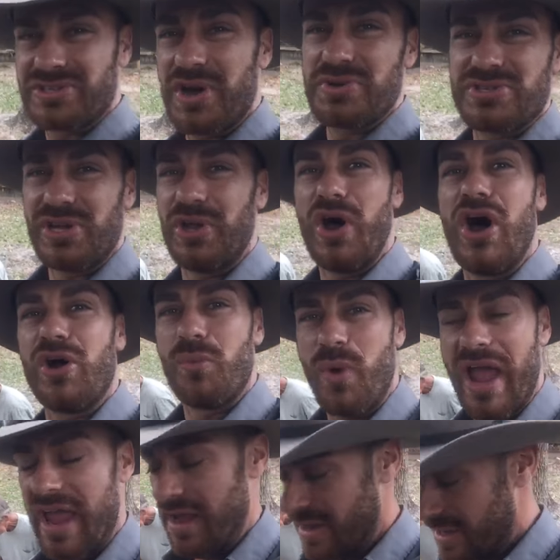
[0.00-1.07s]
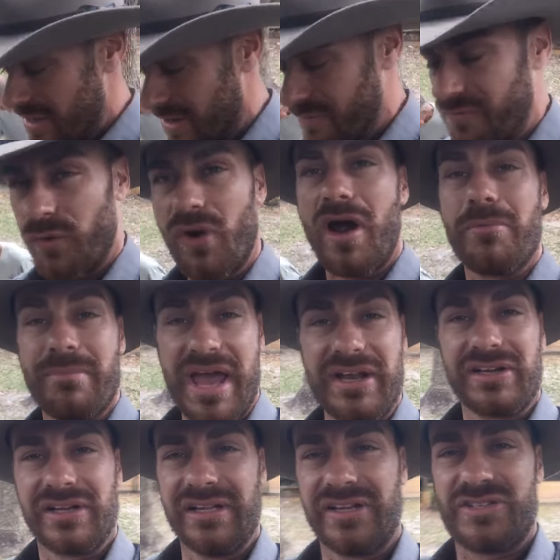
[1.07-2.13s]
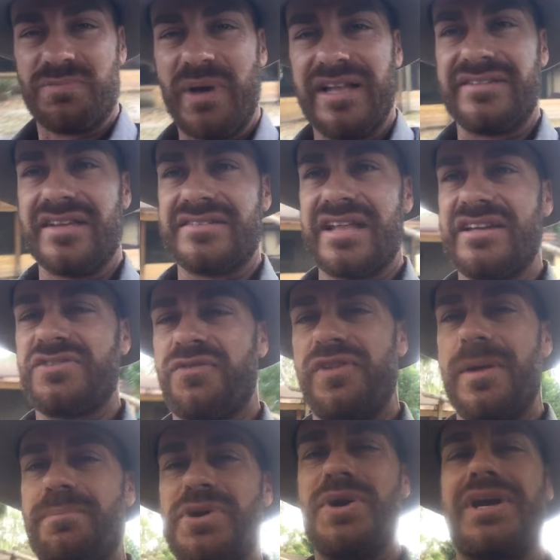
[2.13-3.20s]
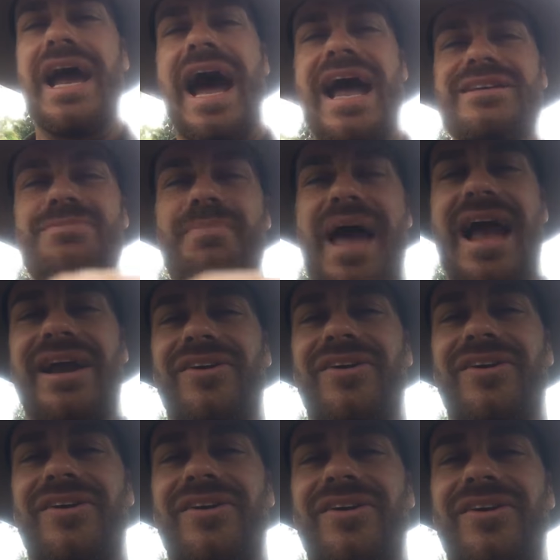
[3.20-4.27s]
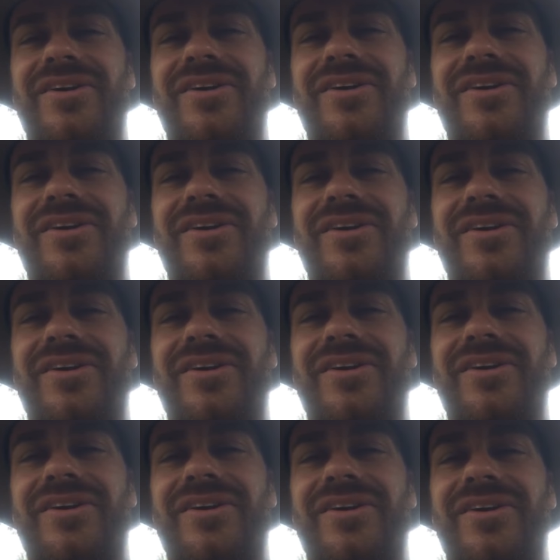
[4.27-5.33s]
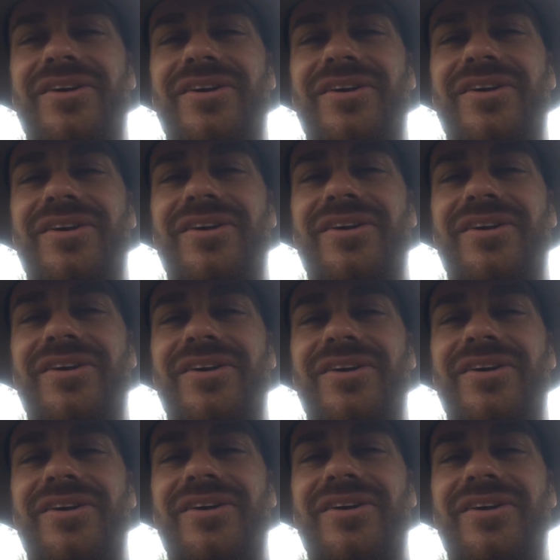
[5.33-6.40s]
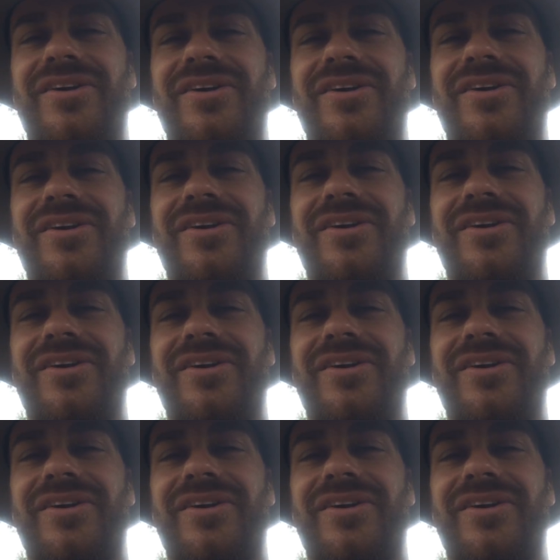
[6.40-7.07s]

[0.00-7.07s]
goes a long way for our medical expenses. Let's flip you guys back around. Yo, you don't want to look at me, you want to look at